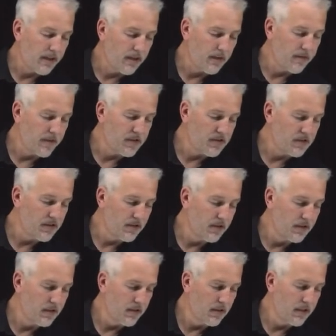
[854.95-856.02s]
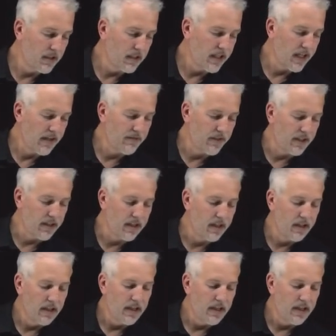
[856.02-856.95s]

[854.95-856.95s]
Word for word: of this cavity,